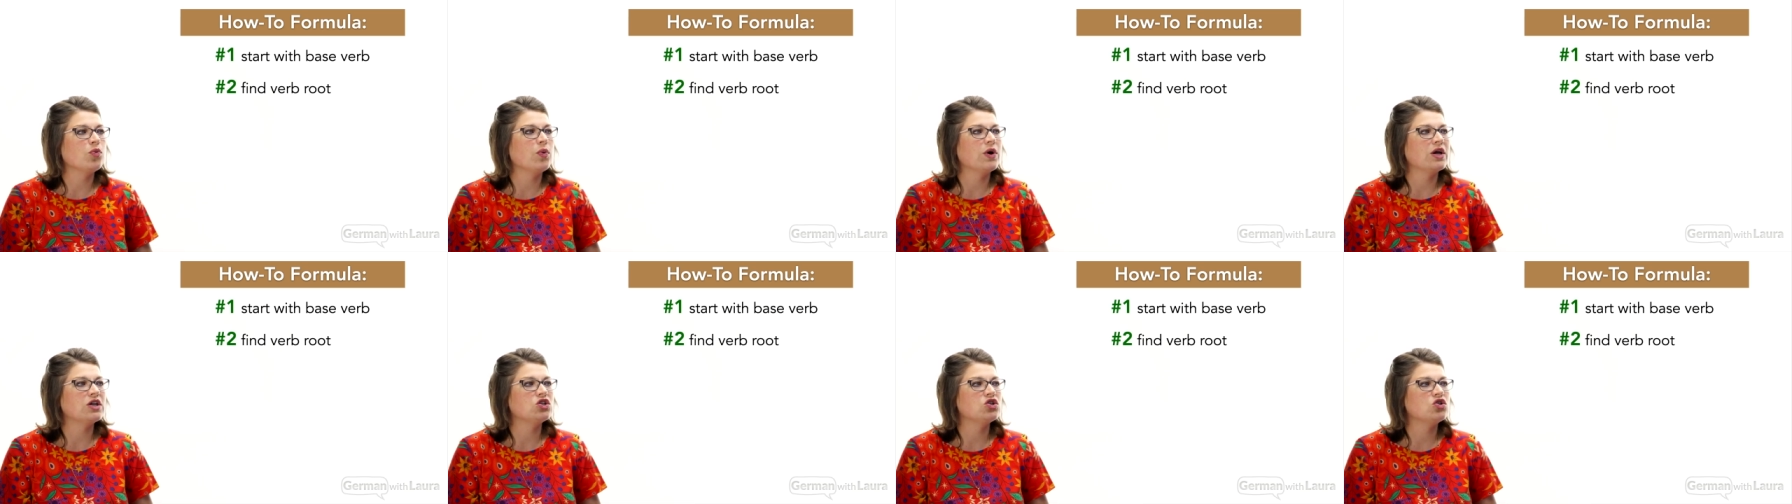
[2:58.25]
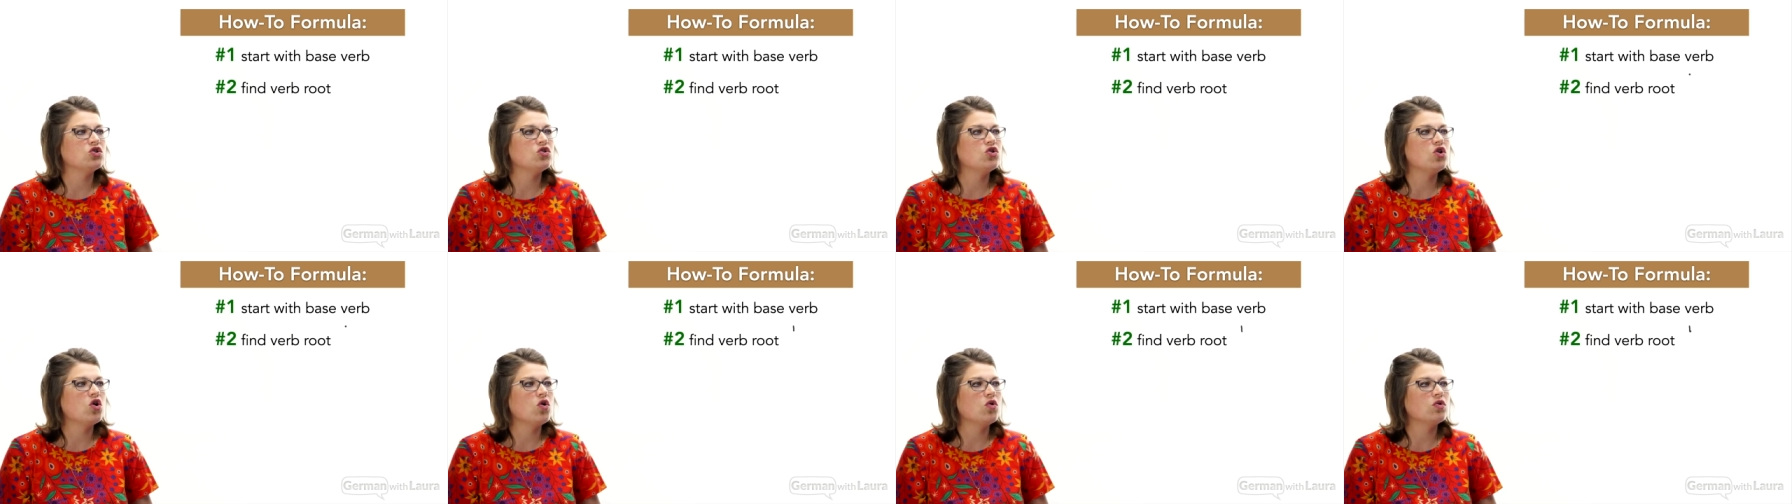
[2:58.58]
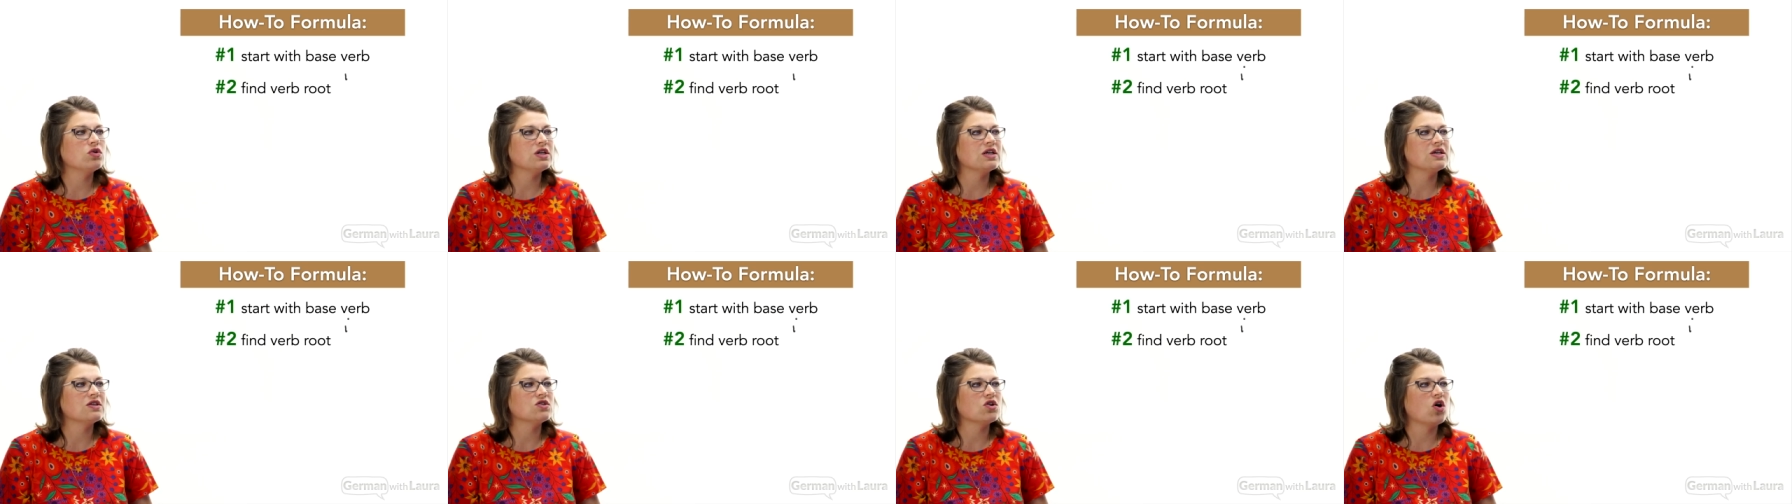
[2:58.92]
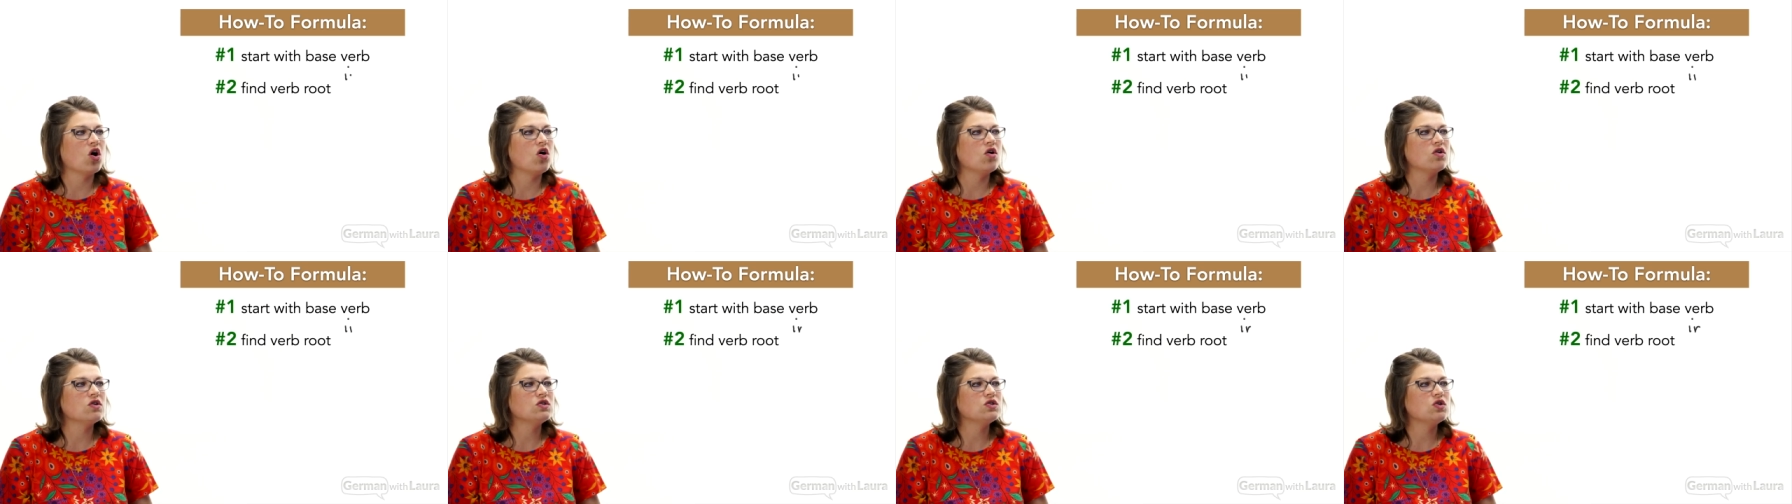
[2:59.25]
which note is
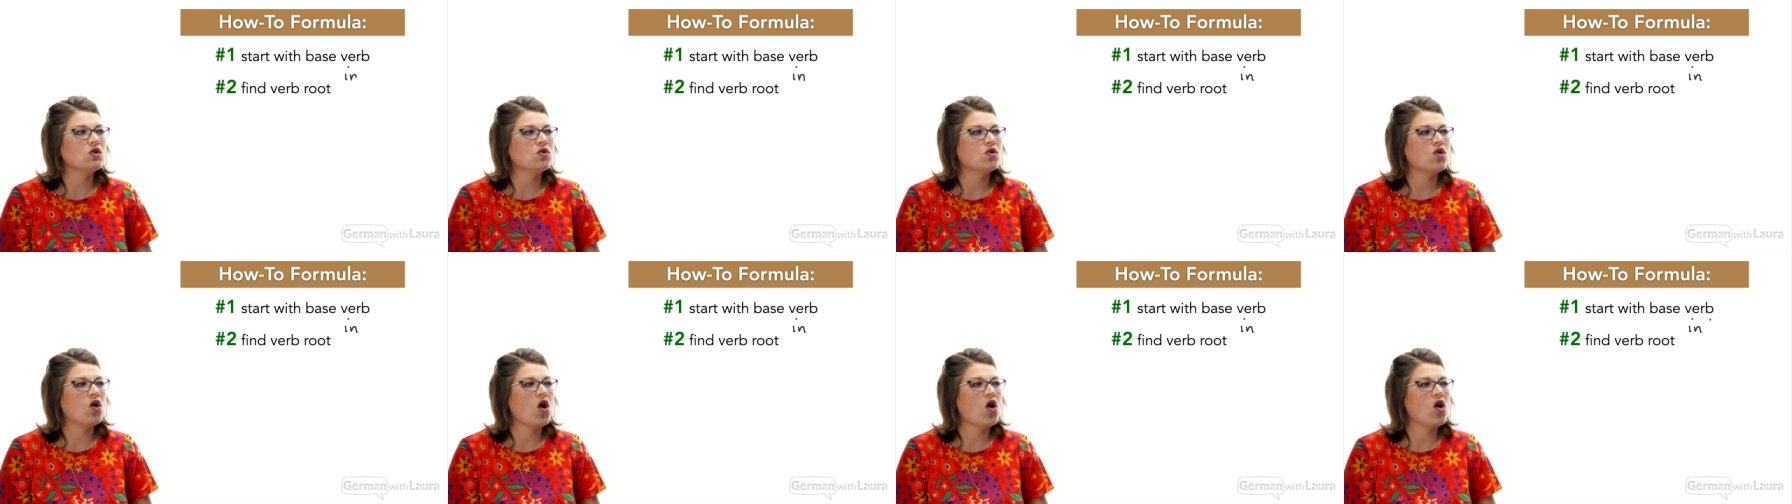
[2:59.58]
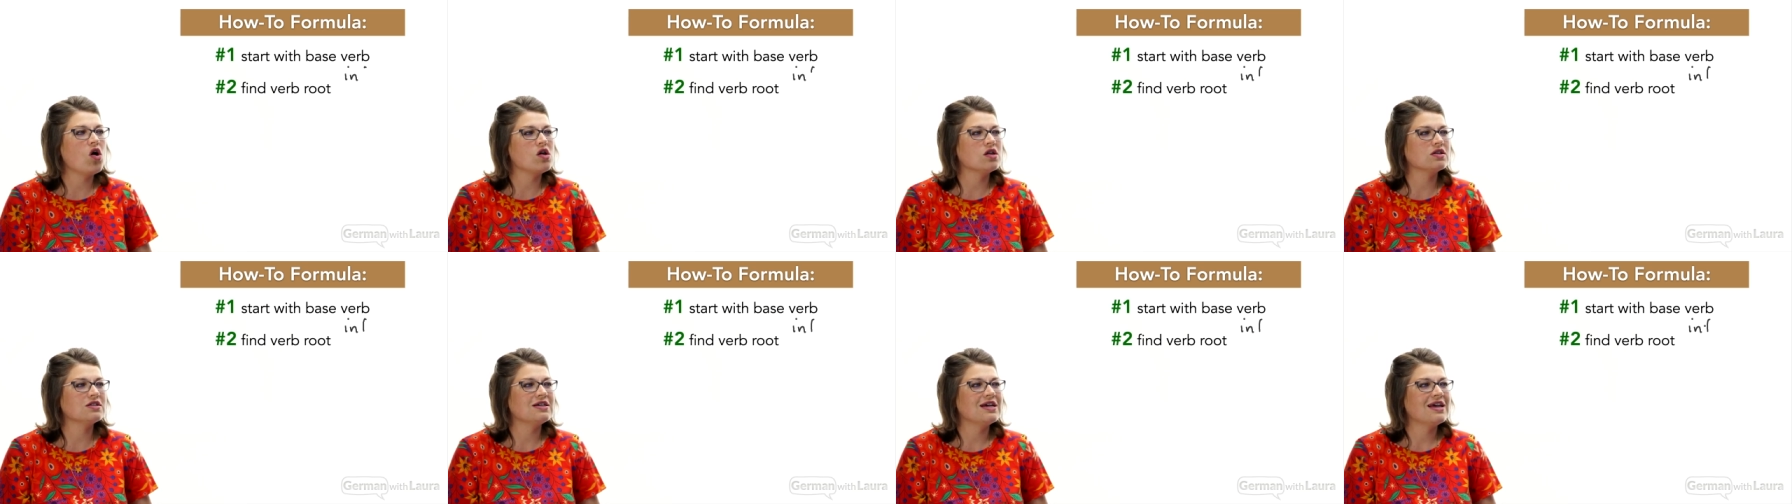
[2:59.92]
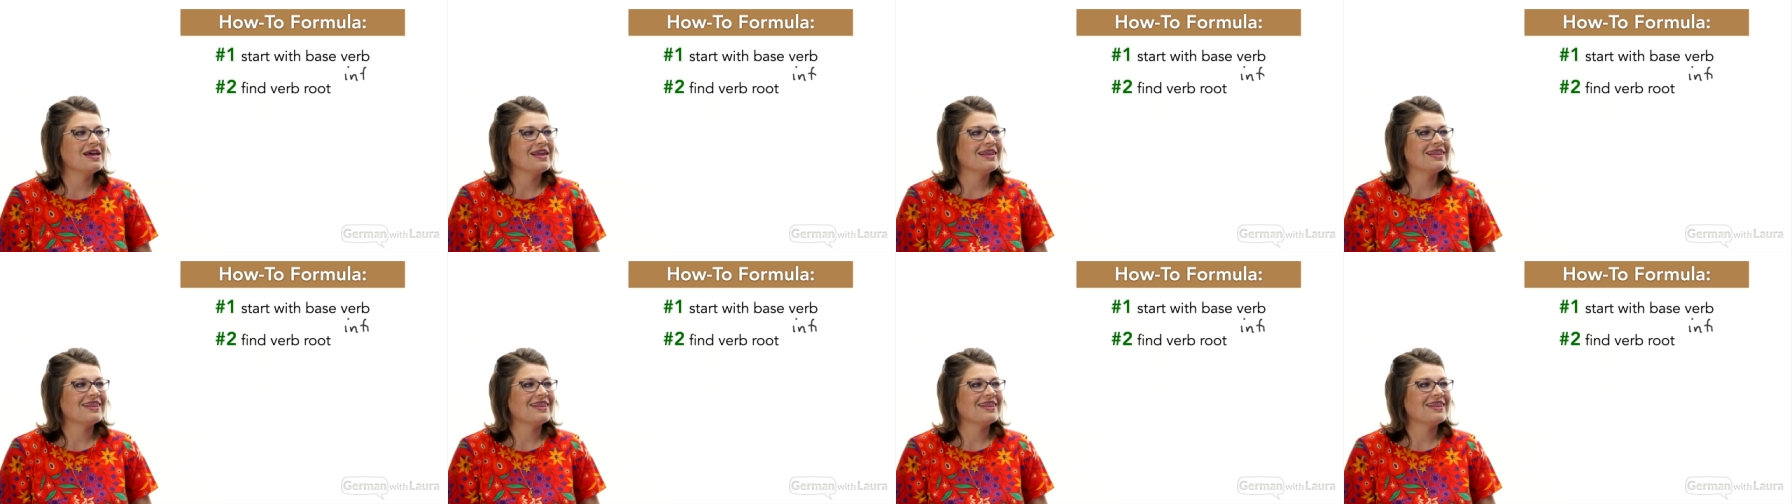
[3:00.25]
also called